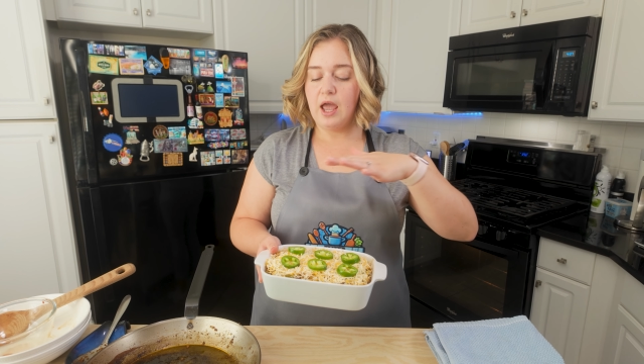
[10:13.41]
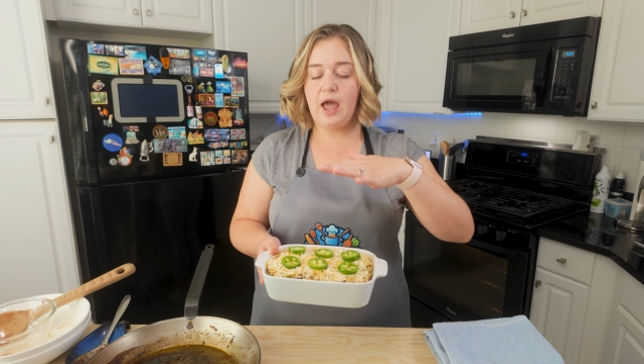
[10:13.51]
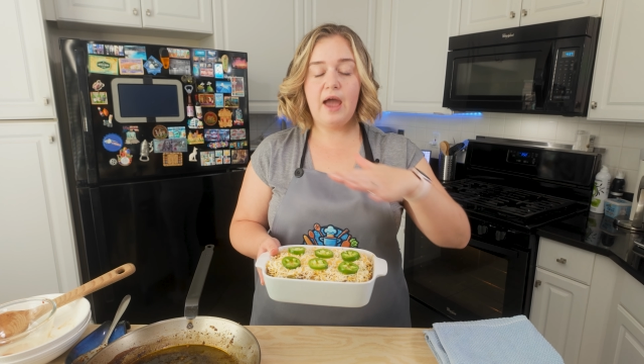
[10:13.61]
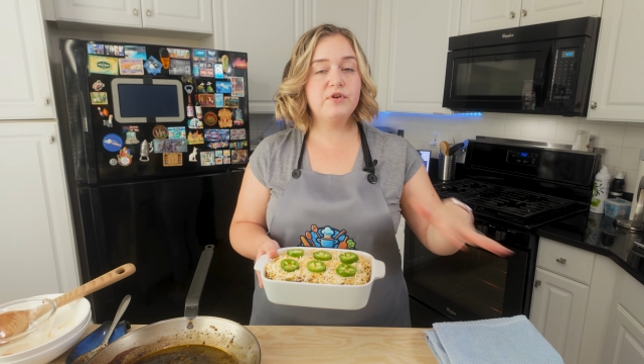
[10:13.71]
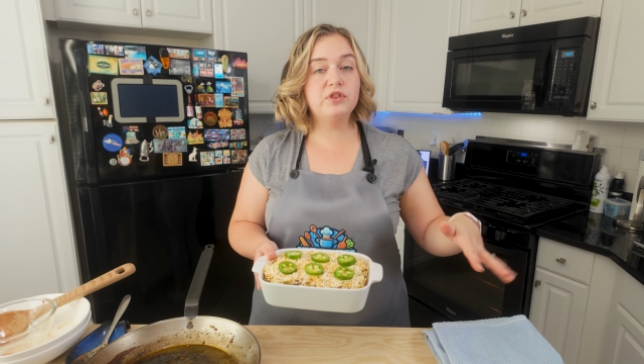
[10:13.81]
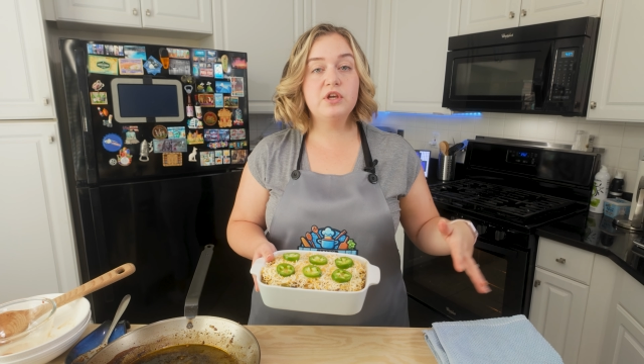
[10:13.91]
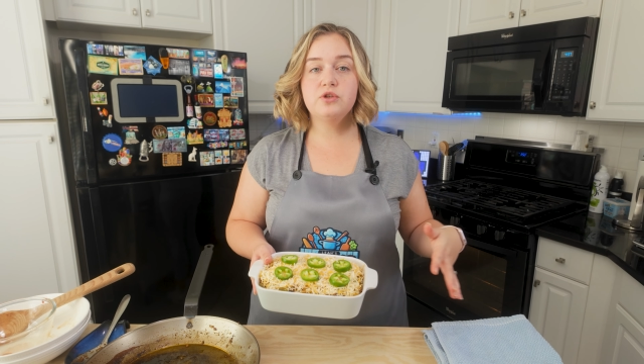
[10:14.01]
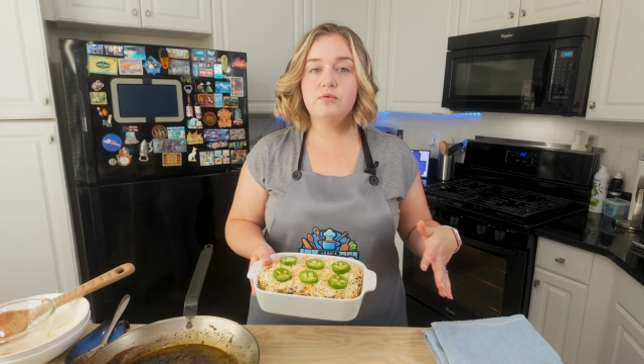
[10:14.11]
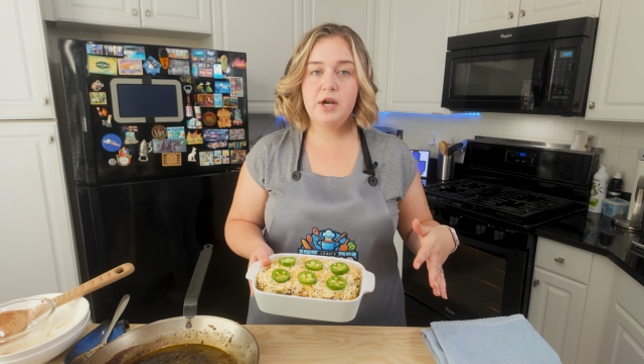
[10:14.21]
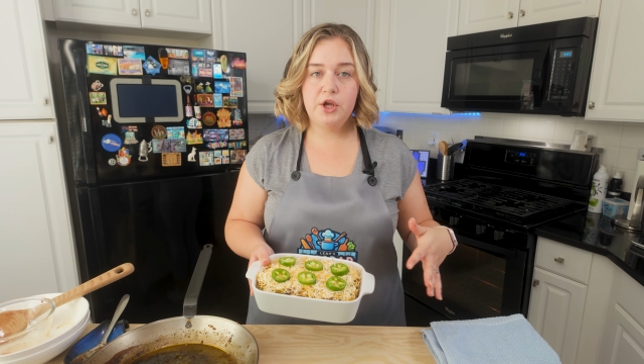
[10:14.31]
Everything's
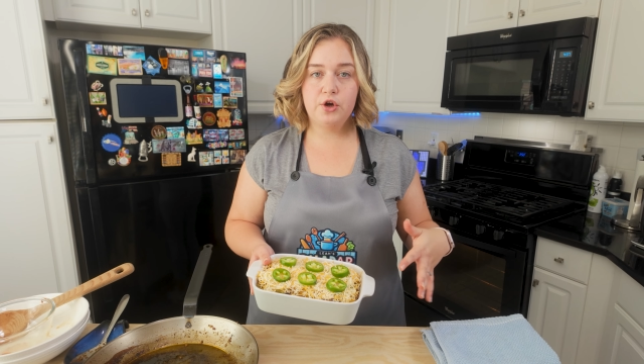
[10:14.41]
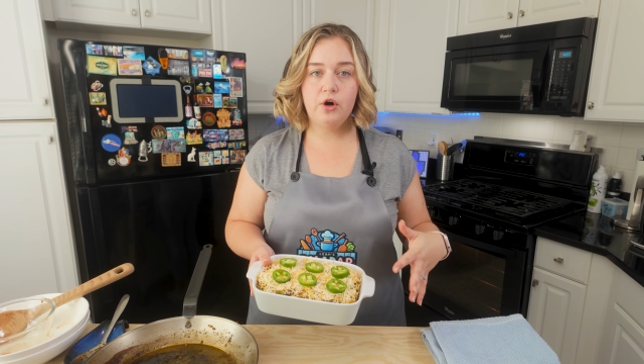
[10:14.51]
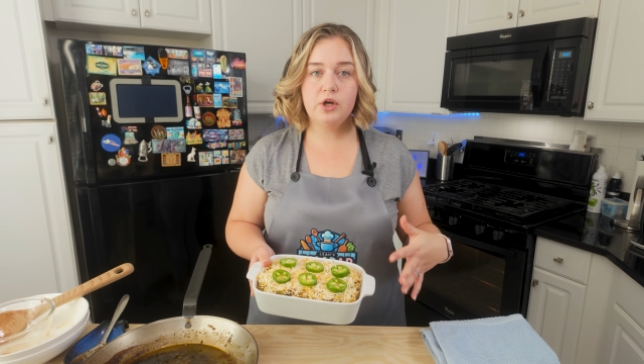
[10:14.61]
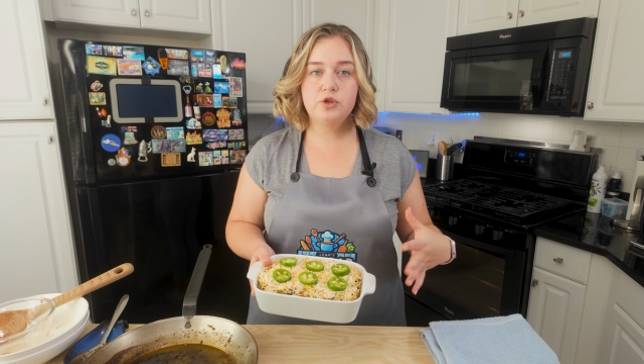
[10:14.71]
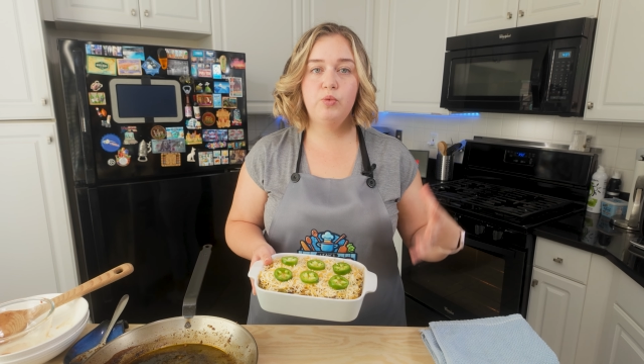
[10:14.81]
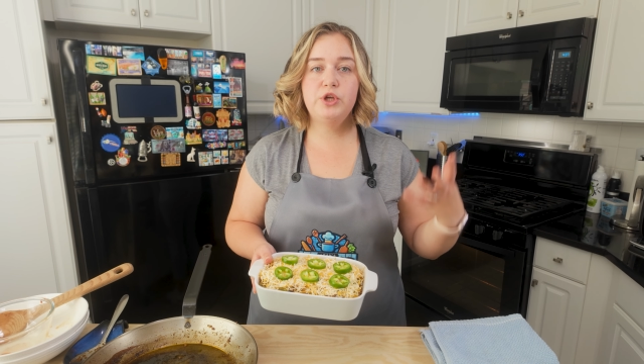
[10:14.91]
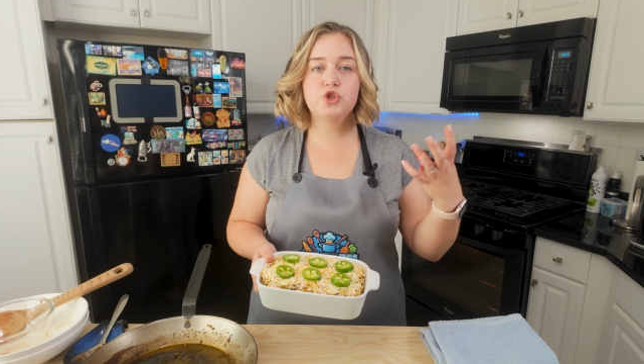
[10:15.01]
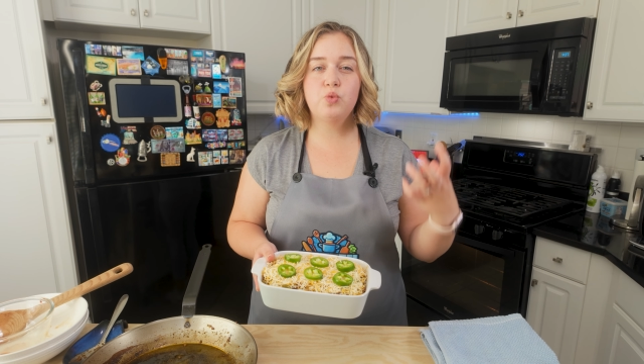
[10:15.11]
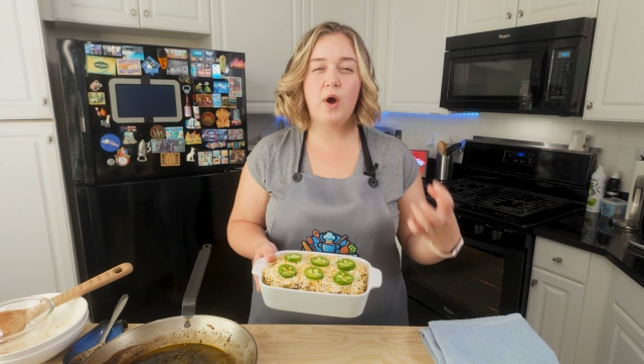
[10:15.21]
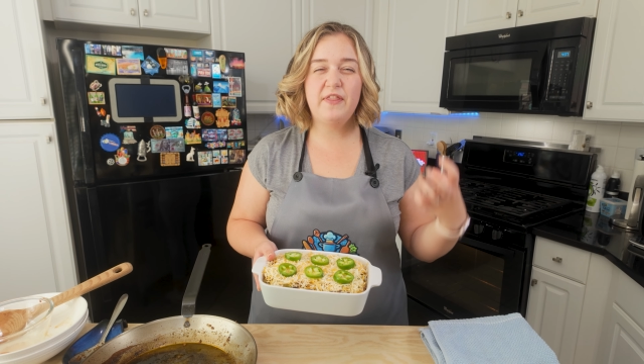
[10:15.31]
already cooked. We
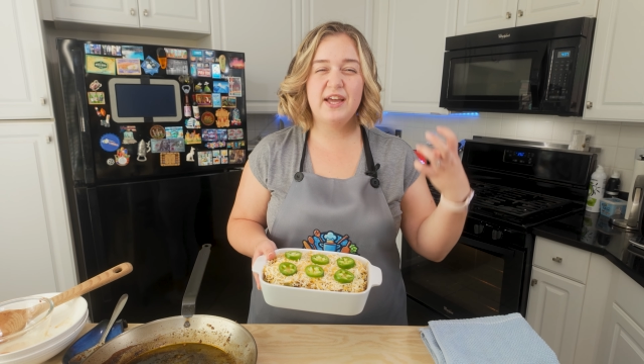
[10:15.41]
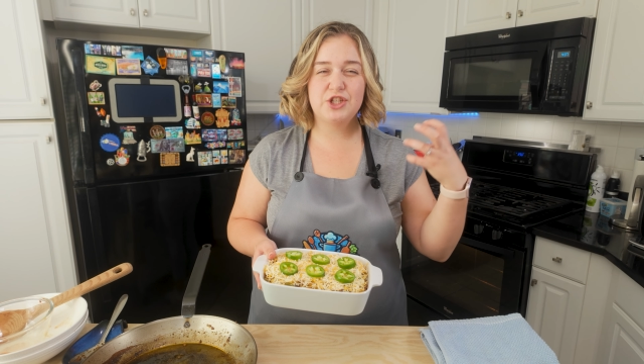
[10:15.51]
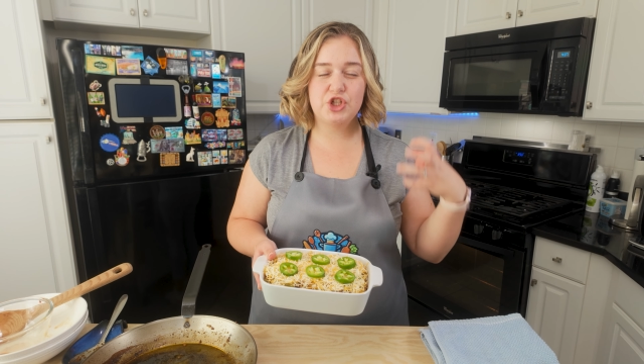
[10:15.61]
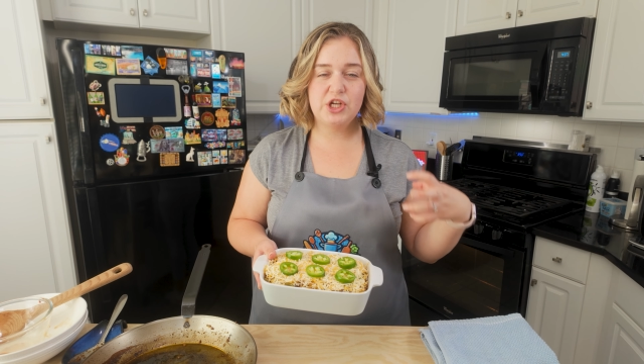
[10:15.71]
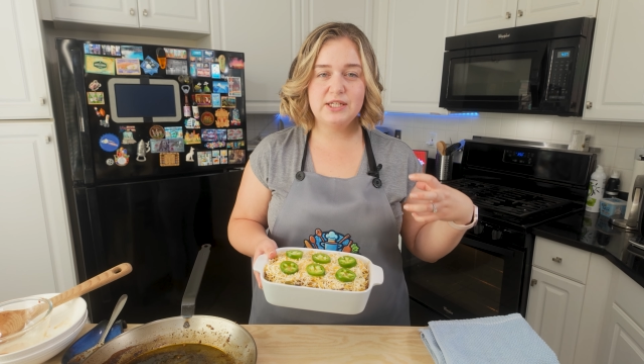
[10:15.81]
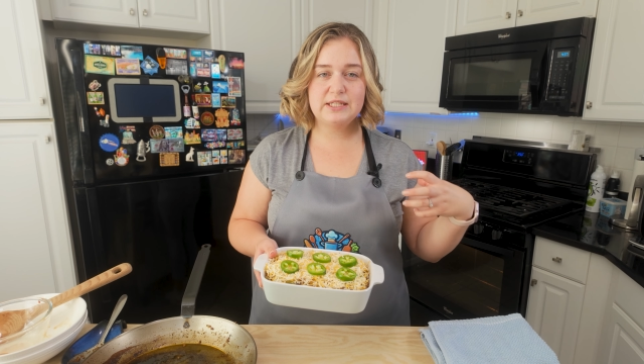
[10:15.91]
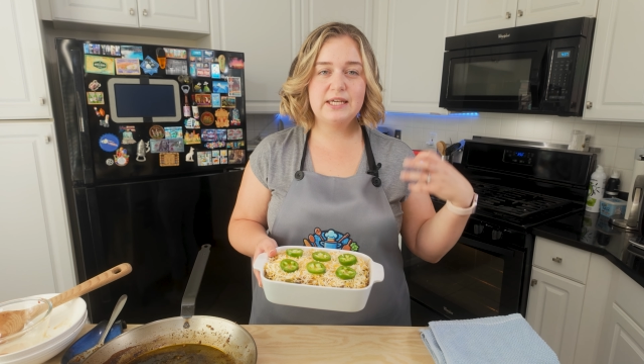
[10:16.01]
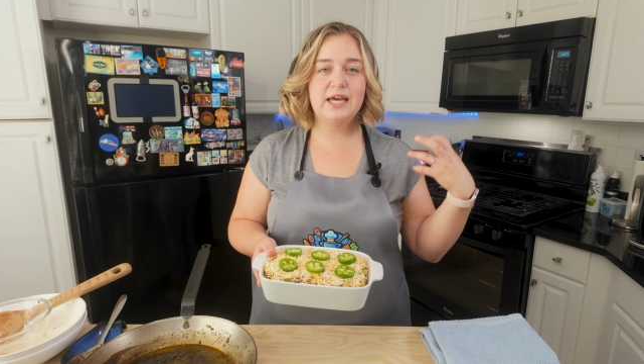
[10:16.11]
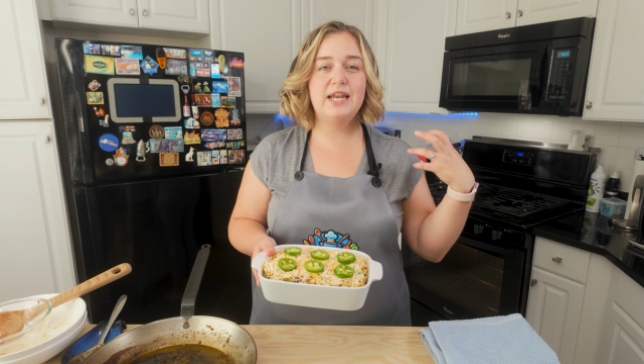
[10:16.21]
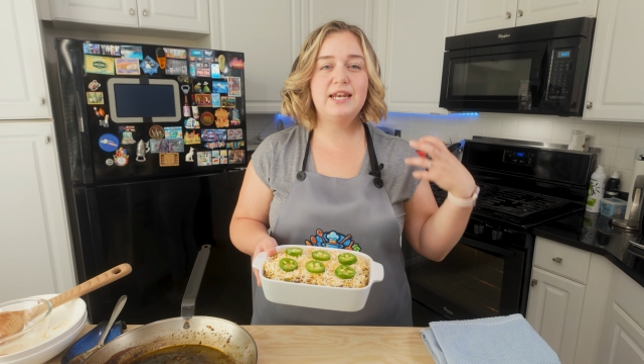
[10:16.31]
just want that cheese to
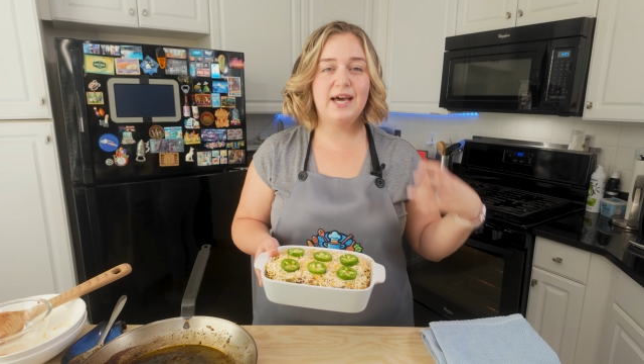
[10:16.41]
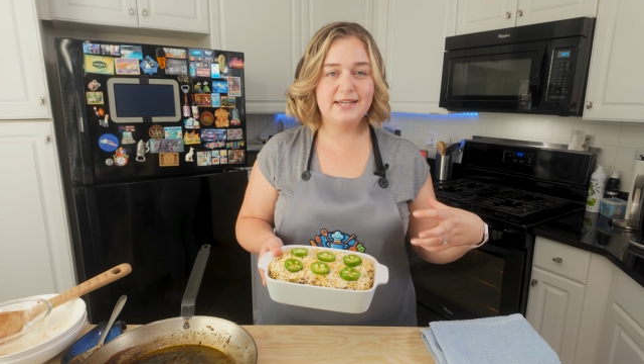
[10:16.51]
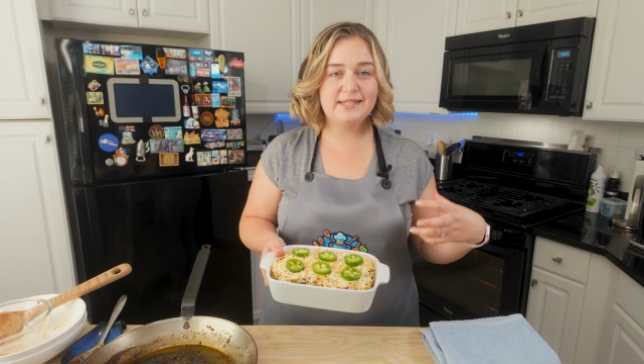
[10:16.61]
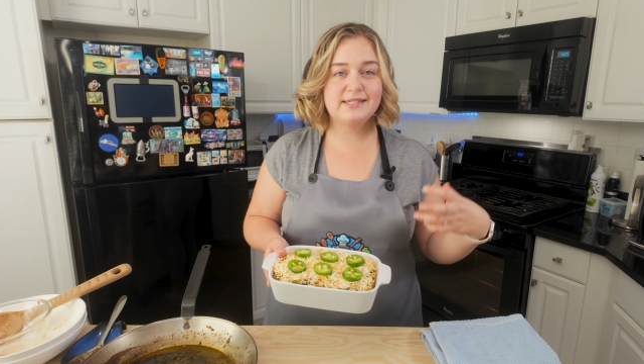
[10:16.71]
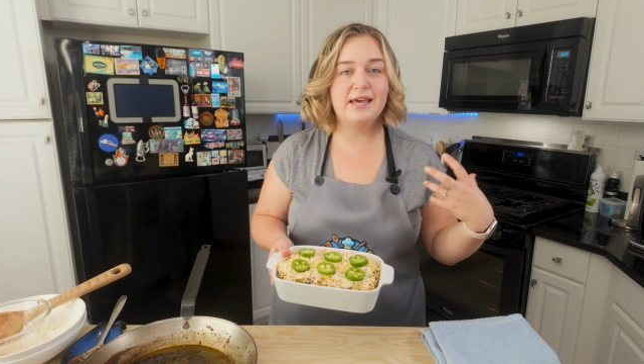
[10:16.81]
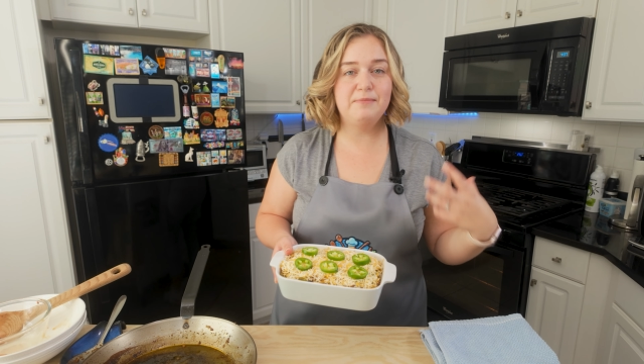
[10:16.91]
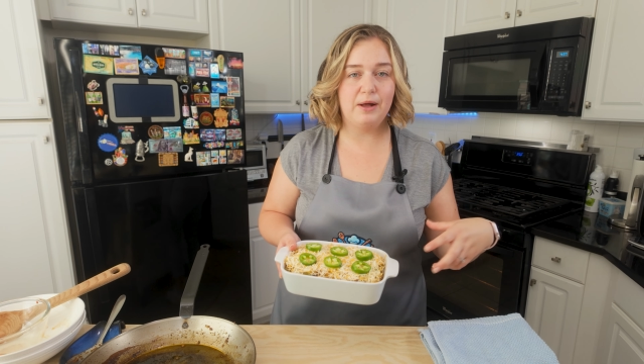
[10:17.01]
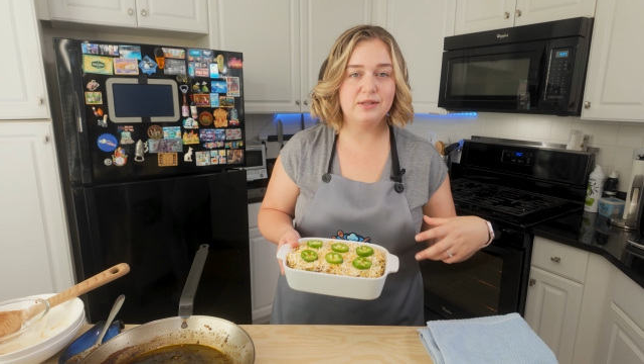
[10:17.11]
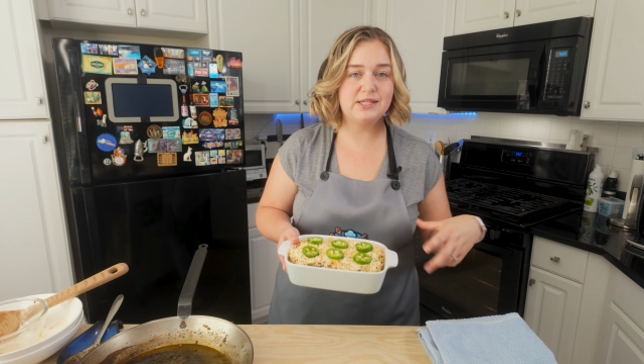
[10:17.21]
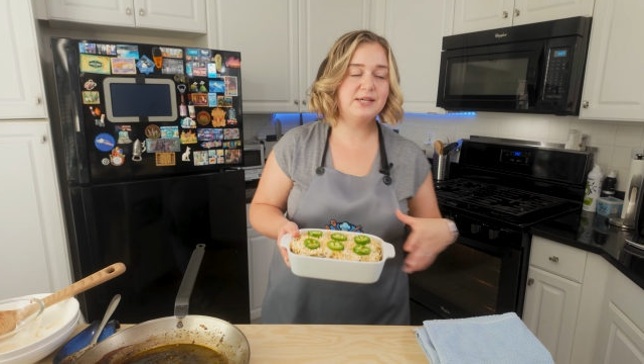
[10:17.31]
get nice and
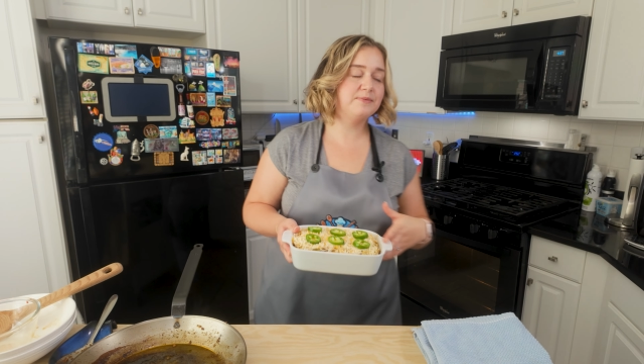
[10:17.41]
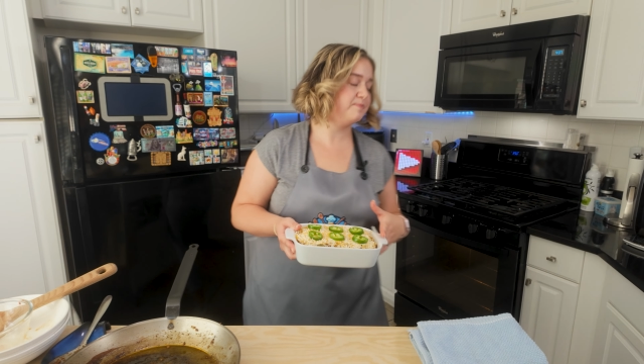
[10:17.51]
melty.